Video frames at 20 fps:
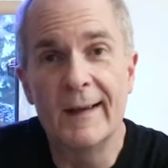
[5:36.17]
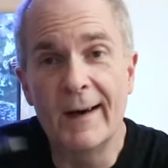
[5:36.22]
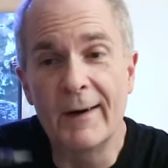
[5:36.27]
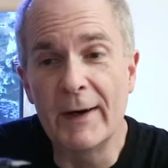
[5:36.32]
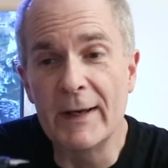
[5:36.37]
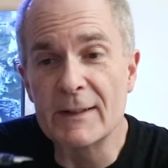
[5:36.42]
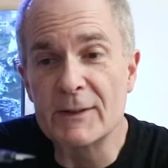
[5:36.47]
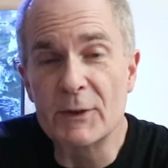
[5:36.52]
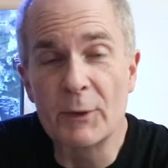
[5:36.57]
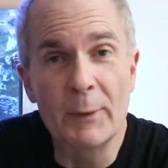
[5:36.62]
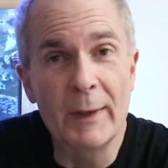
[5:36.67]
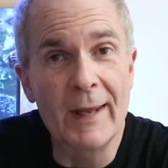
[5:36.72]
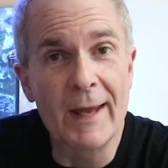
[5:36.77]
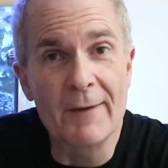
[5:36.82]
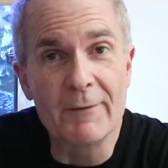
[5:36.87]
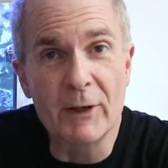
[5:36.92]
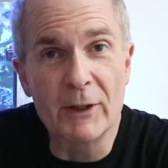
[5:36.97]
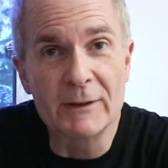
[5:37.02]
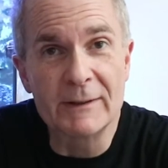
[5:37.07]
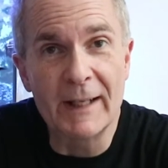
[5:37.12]
Alright, so we
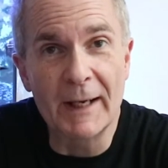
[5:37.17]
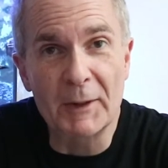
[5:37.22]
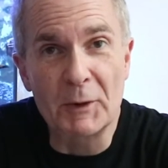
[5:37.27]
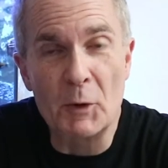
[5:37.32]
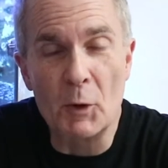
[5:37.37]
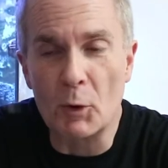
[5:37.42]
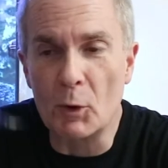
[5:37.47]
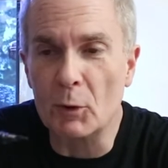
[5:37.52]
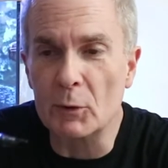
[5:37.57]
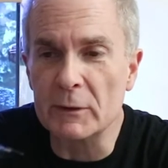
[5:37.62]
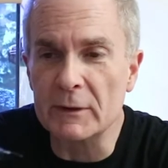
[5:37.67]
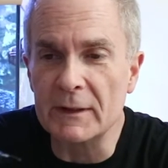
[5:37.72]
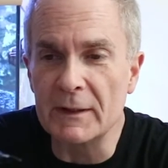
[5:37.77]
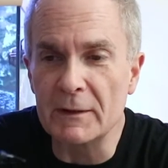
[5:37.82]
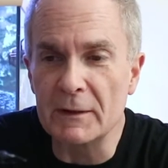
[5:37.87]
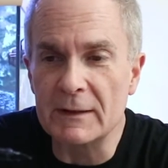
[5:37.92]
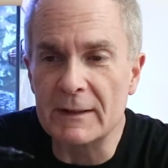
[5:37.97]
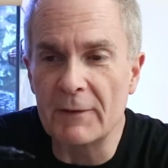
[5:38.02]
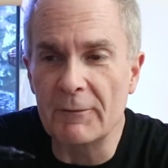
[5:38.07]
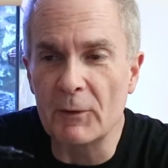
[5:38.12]
have our technical
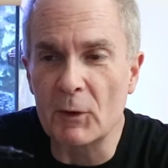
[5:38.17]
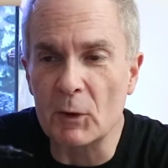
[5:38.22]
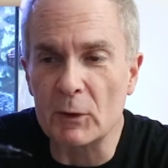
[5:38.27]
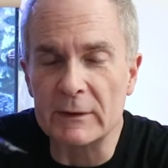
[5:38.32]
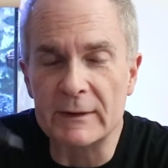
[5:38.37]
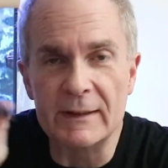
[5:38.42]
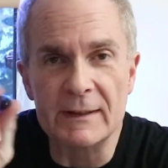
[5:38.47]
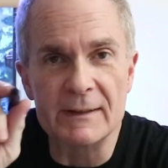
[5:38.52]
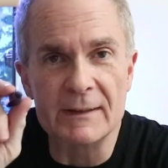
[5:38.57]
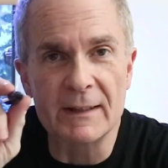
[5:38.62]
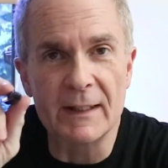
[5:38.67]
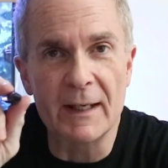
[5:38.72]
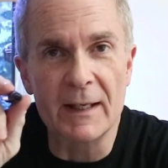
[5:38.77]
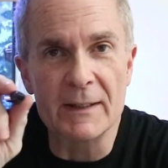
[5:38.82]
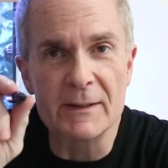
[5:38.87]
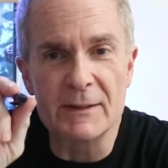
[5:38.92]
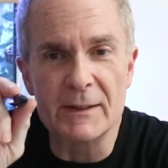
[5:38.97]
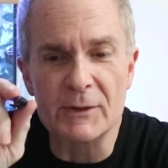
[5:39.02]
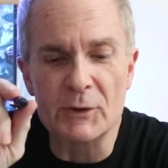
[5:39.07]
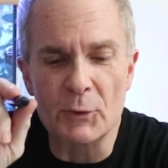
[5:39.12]
difficulties
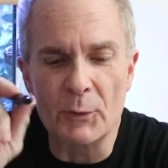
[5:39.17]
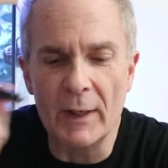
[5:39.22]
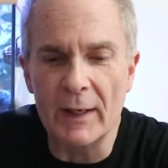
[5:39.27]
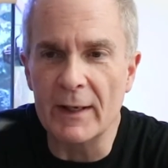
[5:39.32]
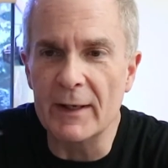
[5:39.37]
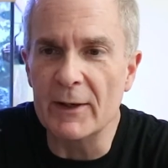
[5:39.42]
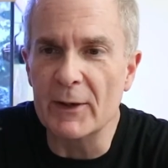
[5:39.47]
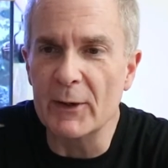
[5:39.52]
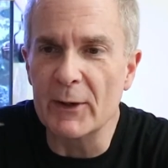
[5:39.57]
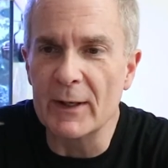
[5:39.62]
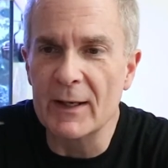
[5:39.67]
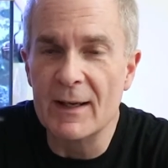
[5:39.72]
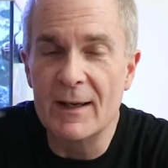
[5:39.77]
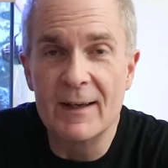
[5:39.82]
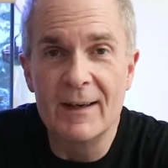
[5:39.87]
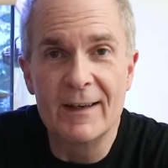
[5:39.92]
uh, situated here.